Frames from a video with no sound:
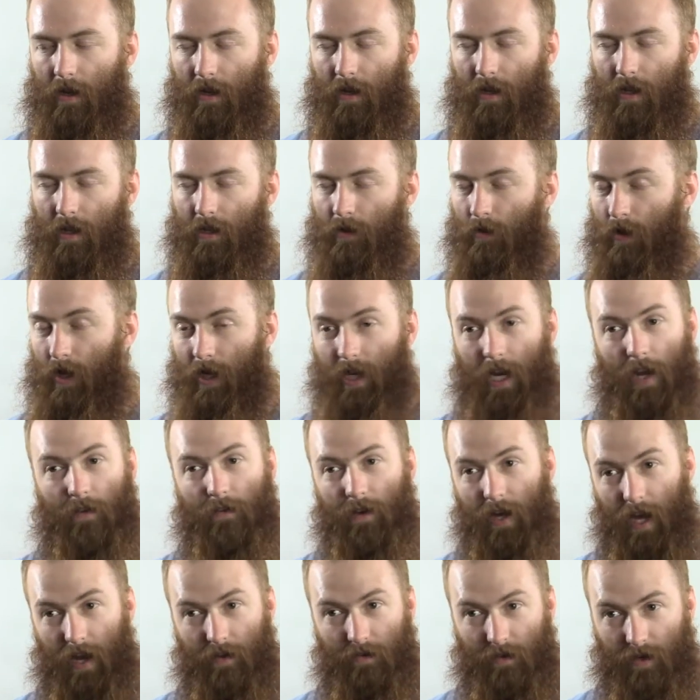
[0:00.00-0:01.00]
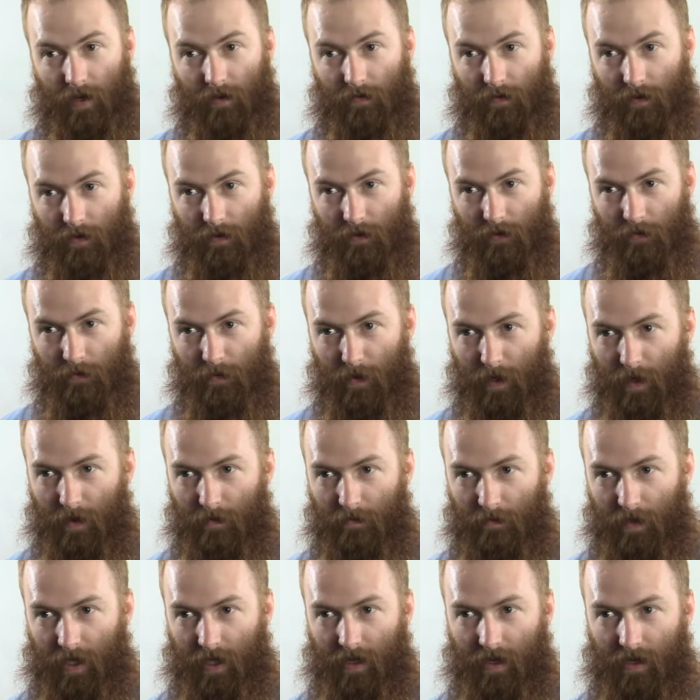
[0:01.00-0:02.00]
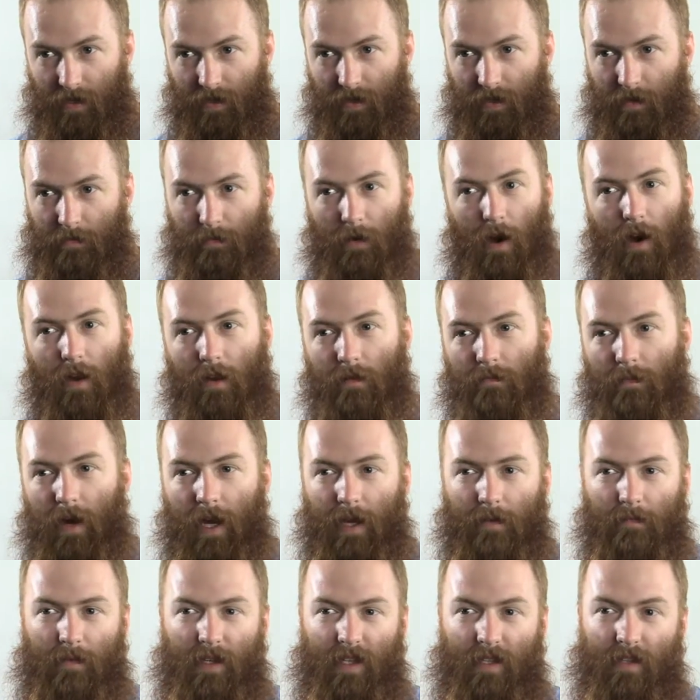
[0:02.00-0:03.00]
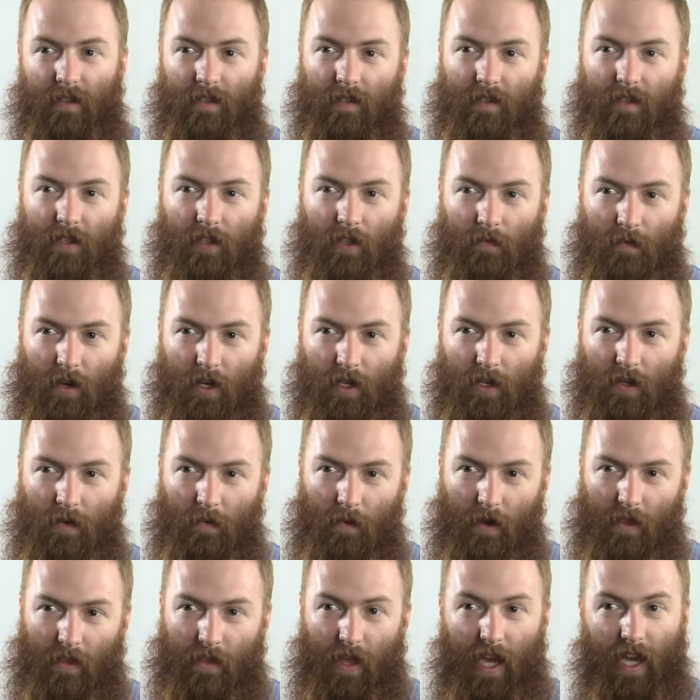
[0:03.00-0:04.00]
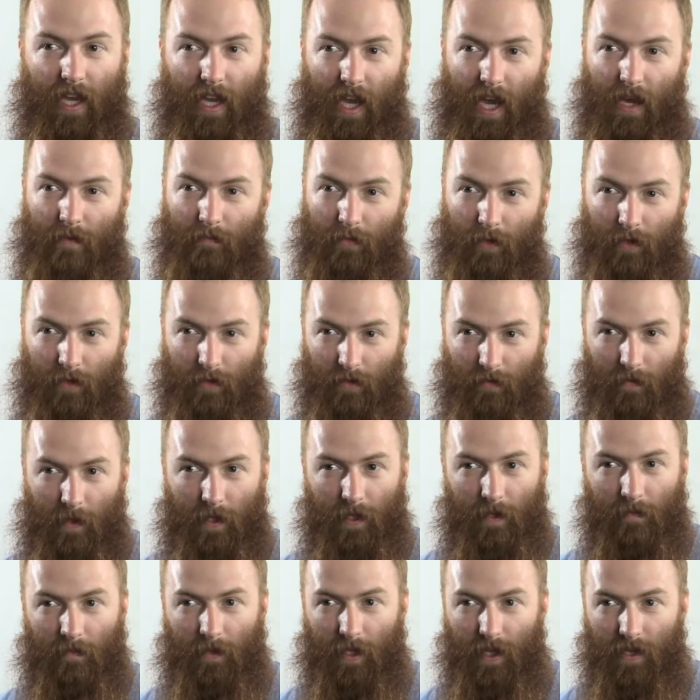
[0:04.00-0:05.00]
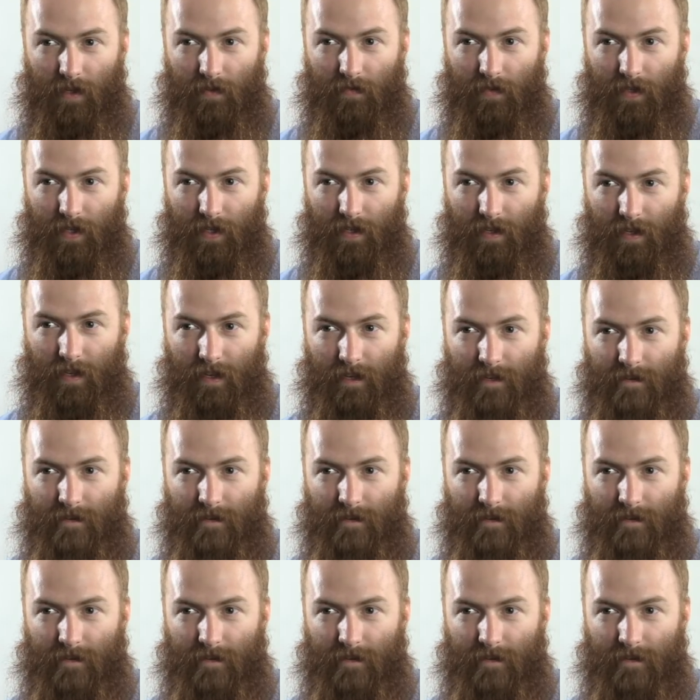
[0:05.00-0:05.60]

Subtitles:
You can never have enough lube because the bottom might be in a situation where they can't put lube on themselves.